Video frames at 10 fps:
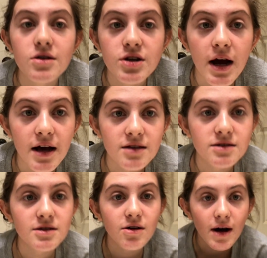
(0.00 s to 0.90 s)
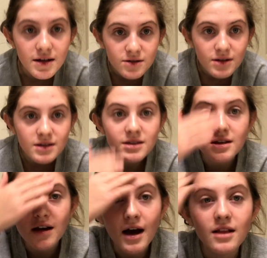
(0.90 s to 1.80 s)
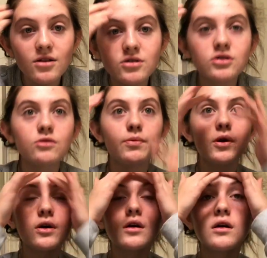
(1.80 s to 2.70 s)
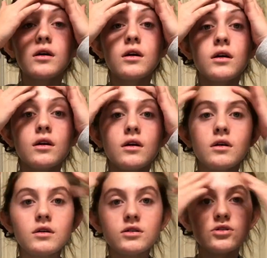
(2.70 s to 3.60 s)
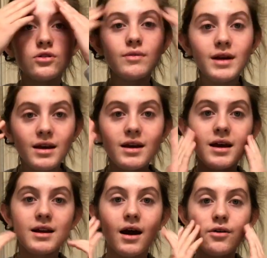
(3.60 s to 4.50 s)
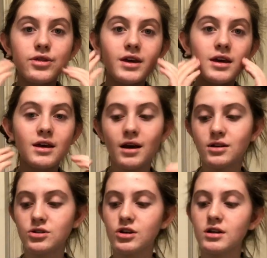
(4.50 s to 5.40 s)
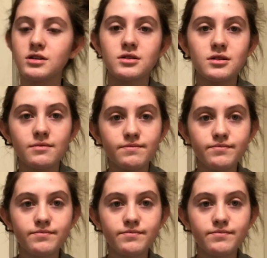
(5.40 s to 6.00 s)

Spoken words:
jazz. So as you can see, I look super dewy and healthy and just,